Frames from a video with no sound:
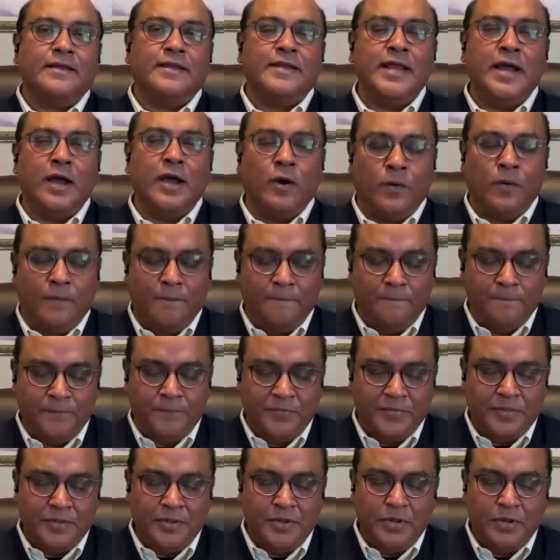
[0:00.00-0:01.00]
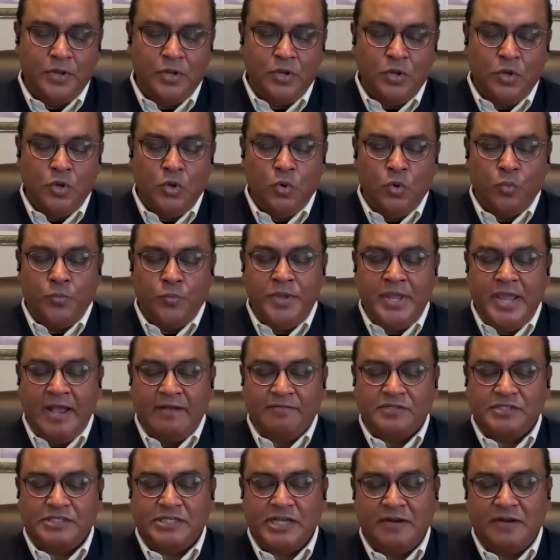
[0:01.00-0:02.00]
Now, we
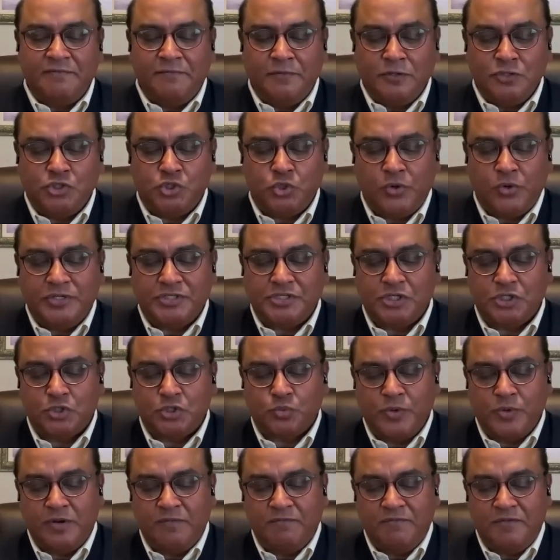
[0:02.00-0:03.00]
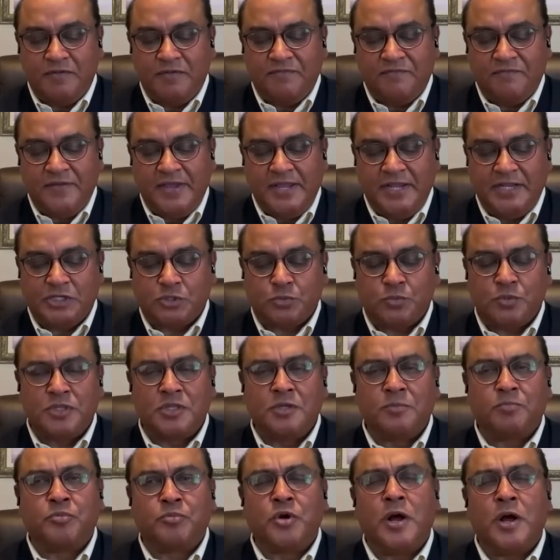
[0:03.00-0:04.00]
have several choices when we face with
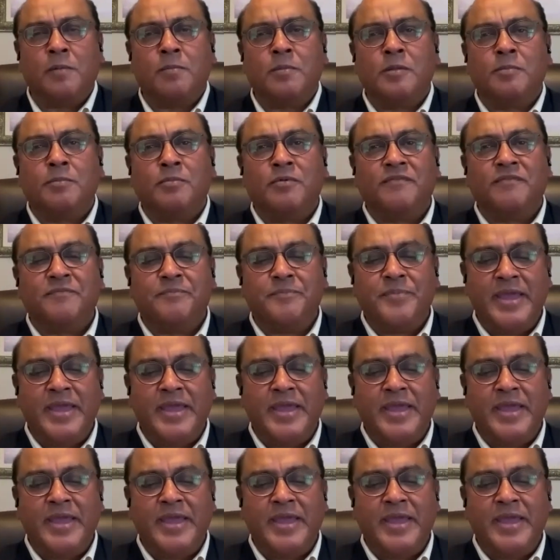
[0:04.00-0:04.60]
the problem of